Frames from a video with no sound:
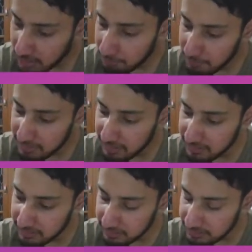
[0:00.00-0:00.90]
Basically
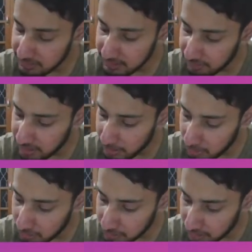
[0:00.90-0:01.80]
this c will come
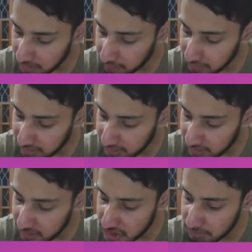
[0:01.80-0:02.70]
outside of the
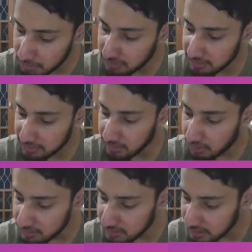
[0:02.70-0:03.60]
integration because this is a
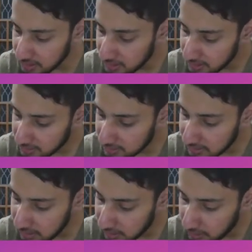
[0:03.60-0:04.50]
constant.
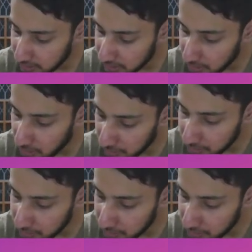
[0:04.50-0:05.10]
C log